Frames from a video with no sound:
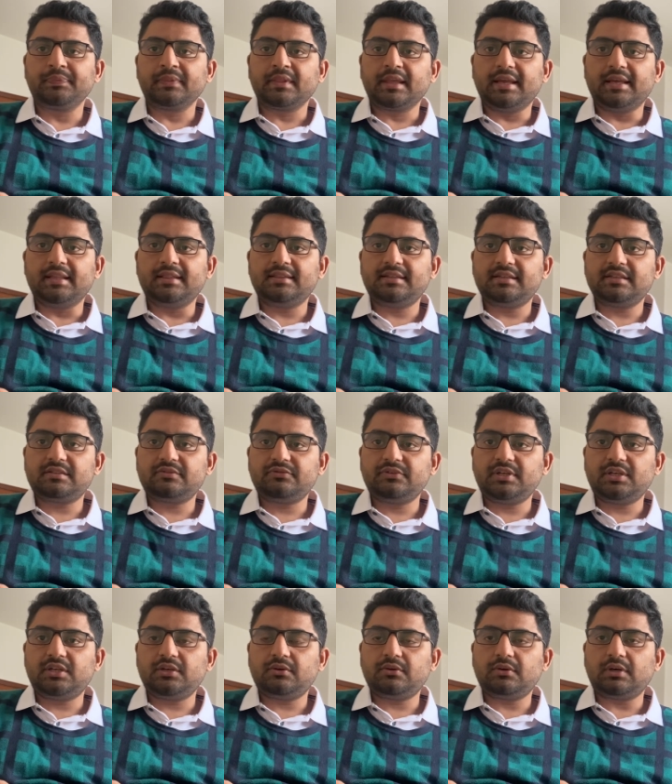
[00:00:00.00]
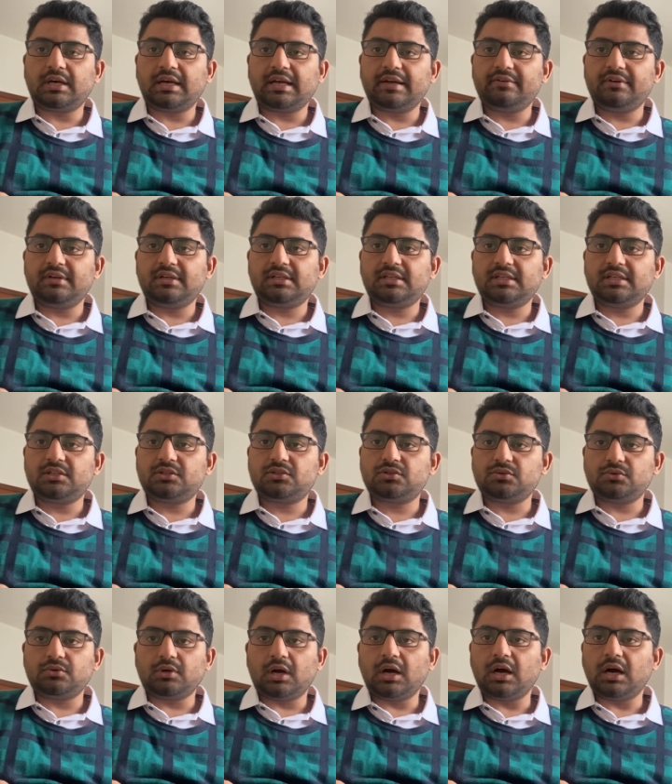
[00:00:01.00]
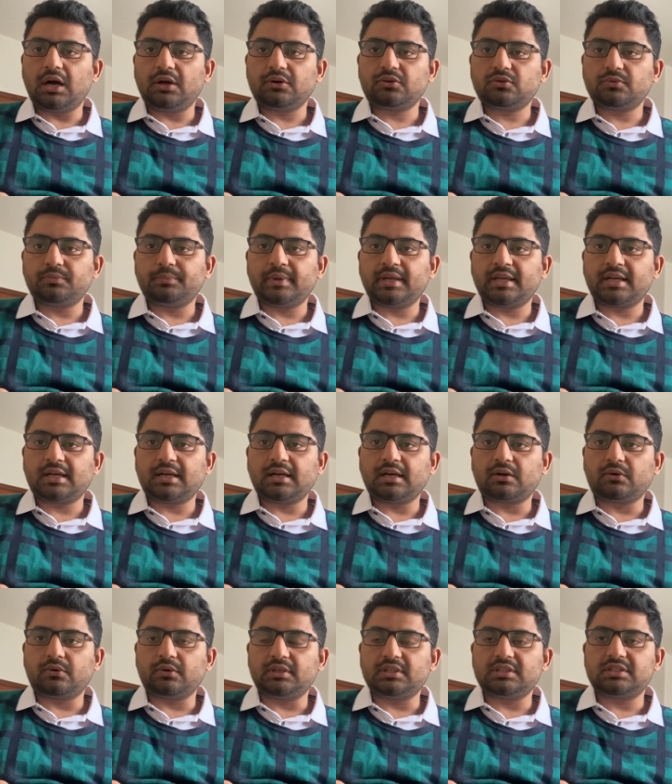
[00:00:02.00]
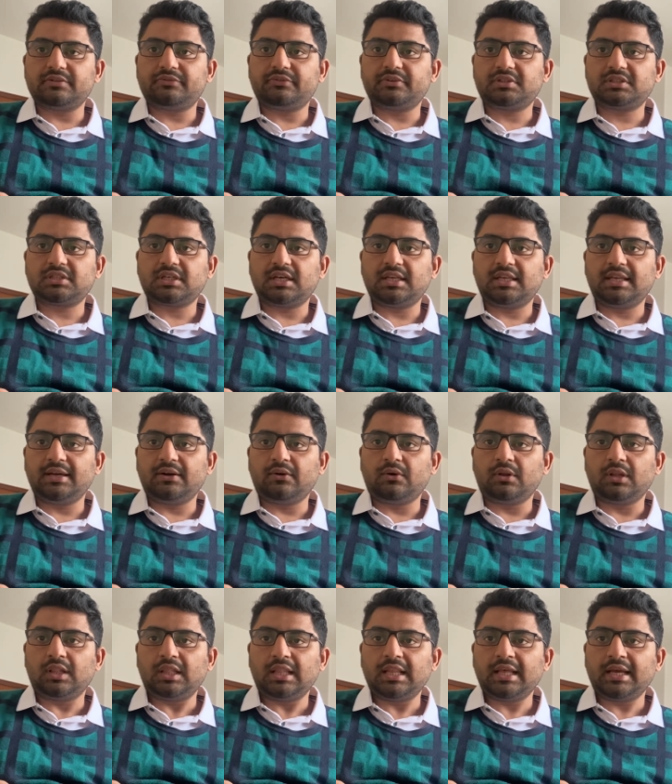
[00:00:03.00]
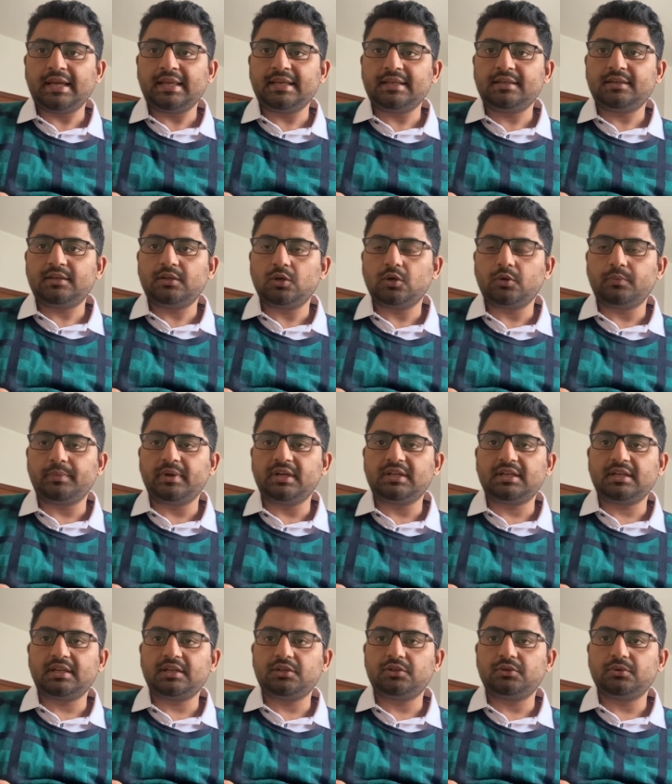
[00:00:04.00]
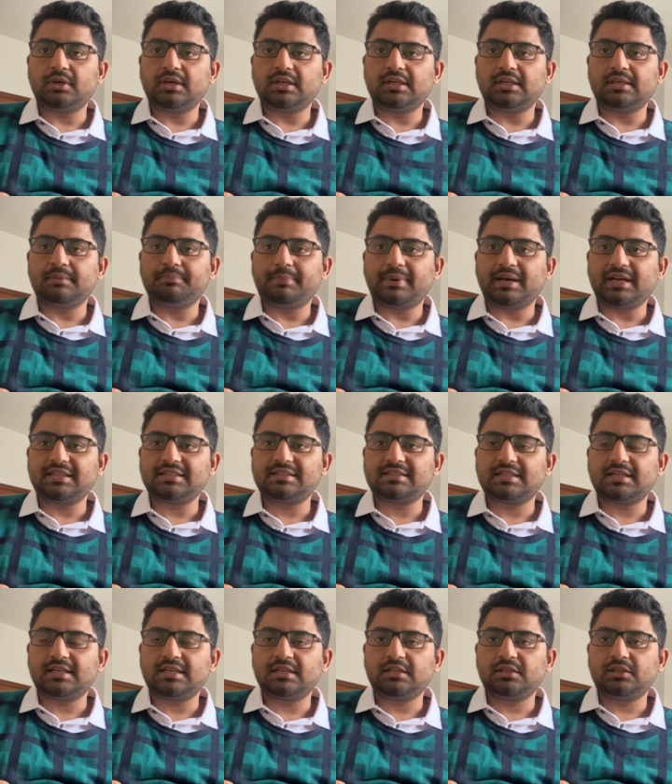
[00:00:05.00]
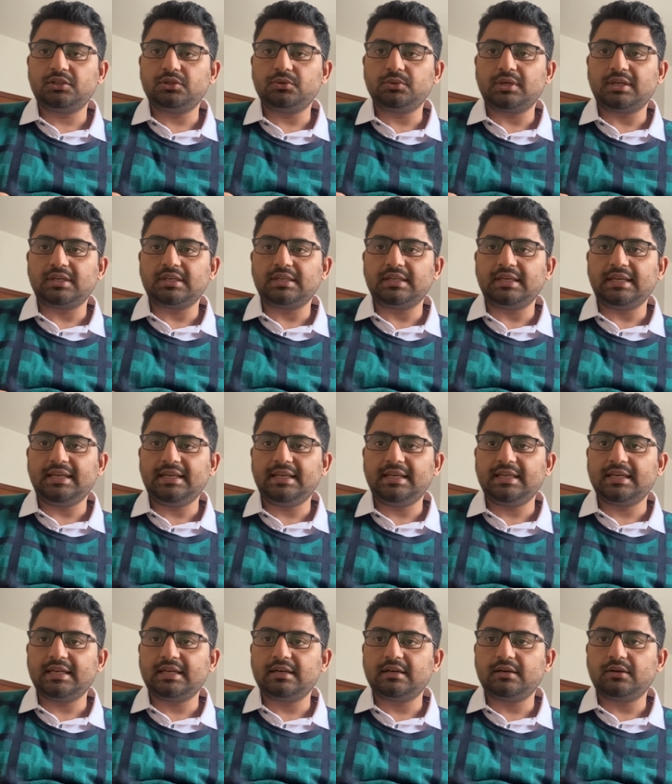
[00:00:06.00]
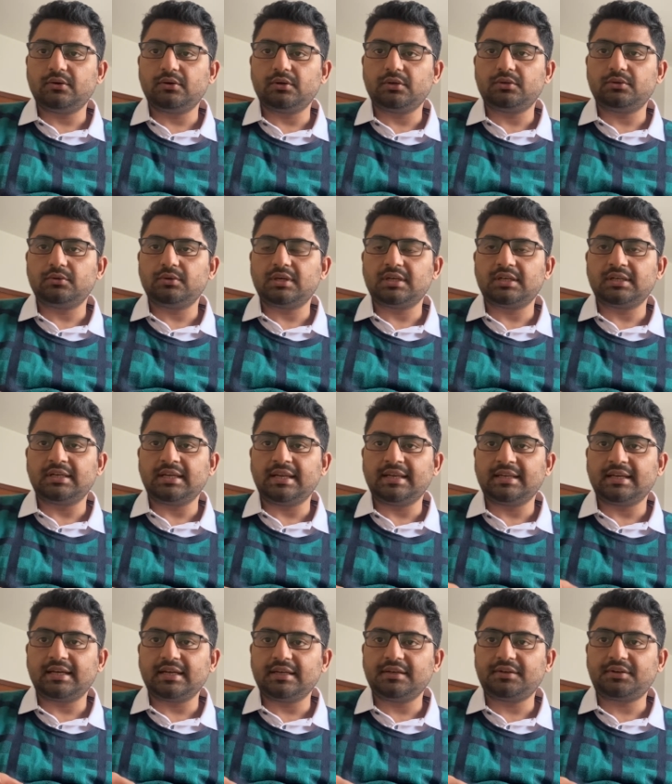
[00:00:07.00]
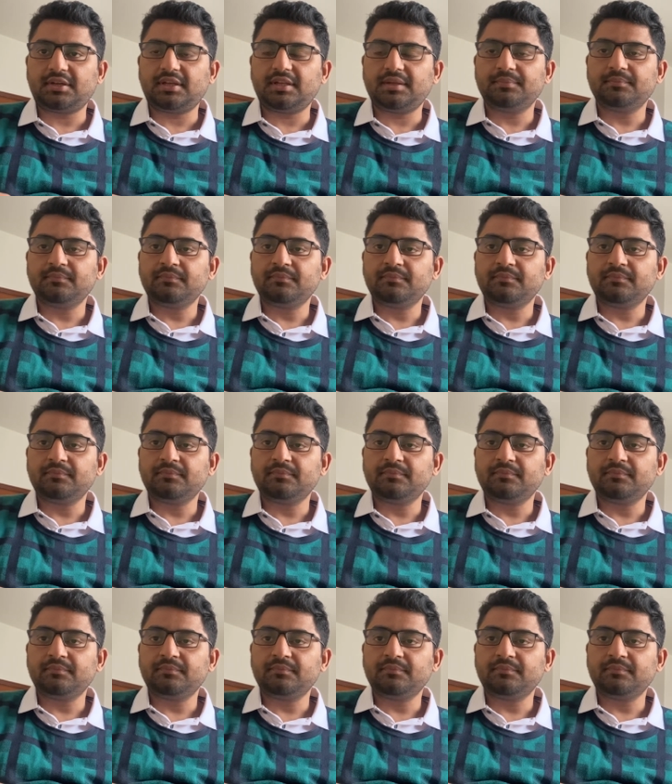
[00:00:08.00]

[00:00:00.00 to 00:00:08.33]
In this video, I will teach you how to make a Codice fiscale online, no matter you are in Pakistan, you are in India, or you are in any country.